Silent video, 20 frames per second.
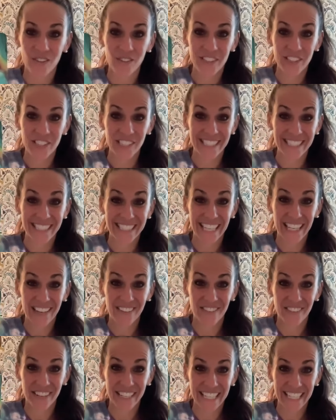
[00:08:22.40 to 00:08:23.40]
which is the
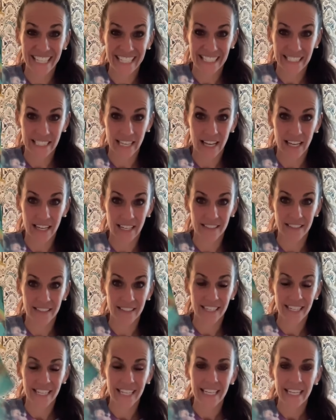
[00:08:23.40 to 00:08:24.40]
infinity sign.
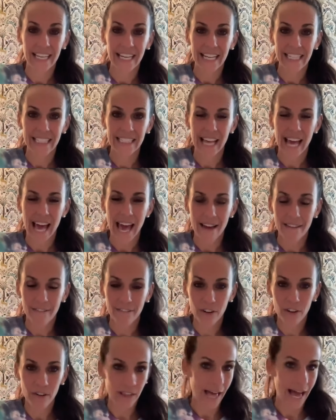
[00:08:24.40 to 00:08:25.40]
It's
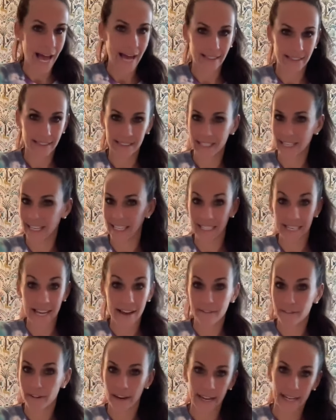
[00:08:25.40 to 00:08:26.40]
everlasting,
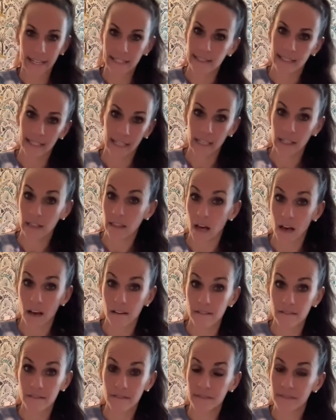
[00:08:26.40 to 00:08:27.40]
never ending
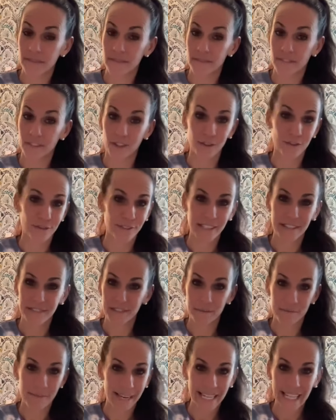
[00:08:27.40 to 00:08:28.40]
love. You've
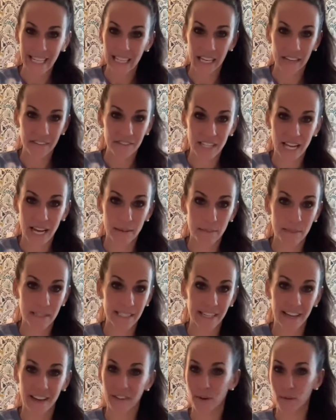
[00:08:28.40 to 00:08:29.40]
lived many lifetimes
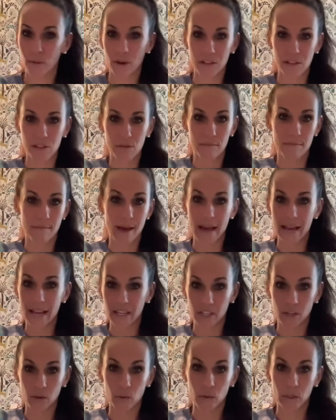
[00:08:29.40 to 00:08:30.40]
together. When you
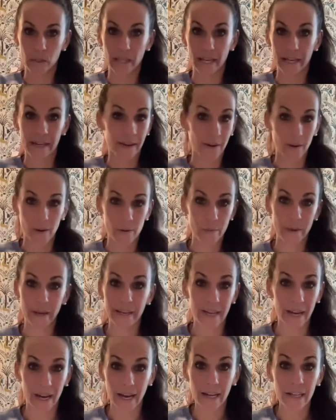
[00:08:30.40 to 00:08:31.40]
met, you were like, oh my
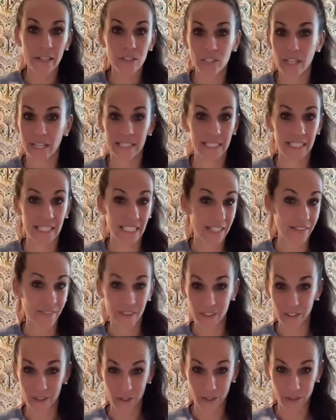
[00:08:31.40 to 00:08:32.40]
gosh, I didn't
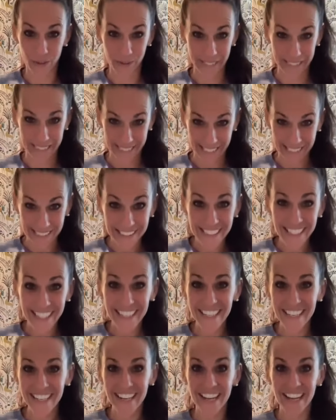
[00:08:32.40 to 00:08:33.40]
even know you
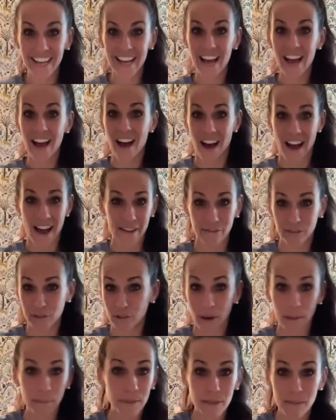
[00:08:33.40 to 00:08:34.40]
existed. I've
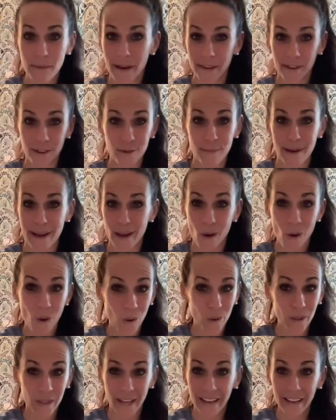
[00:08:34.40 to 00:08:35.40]
dreamt about you my
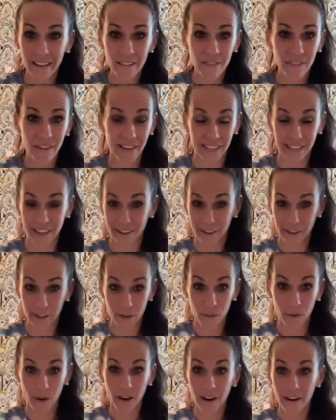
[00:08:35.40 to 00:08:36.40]
whole life, and here
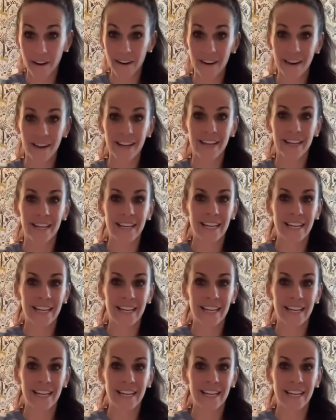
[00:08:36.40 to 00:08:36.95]
you are.